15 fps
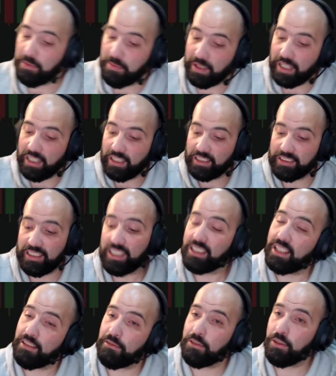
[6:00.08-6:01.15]
because that
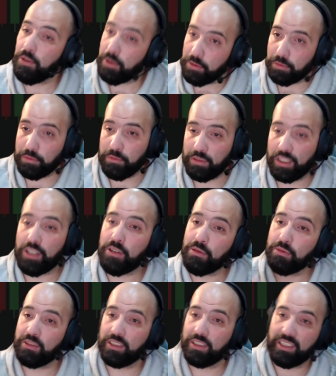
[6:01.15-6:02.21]
gives you, the
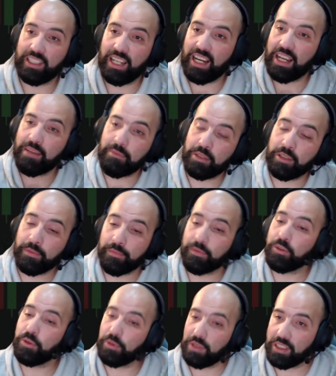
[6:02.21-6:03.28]
user, time
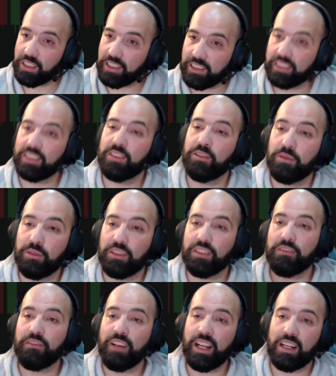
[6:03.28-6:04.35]
to learn, to
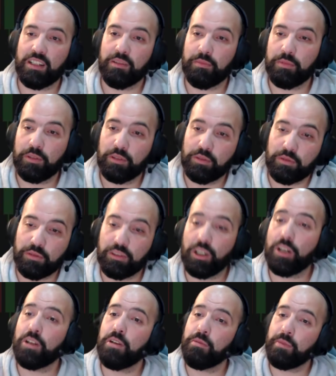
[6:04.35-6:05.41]
develop, to
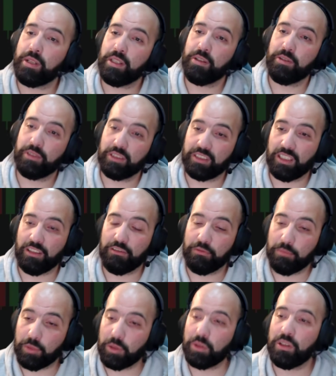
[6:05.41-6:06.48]
document yourself
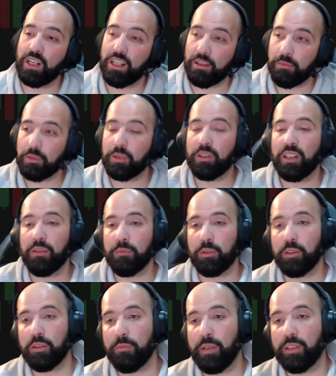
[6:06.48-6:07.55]
more and more and
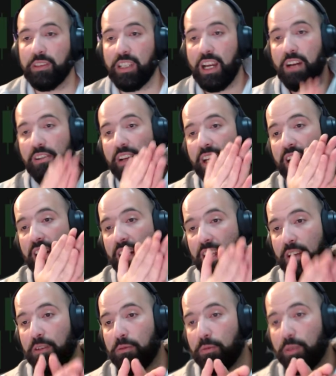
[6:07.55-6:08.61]
more about how
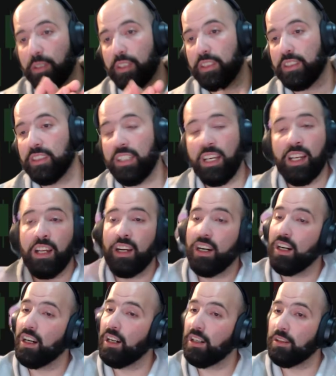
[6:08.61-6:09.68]
Galileo works,
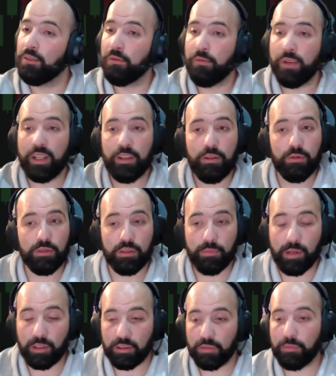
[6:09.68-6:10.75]
read news
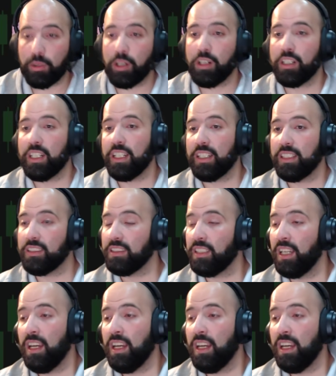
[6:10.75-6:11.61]
about the market,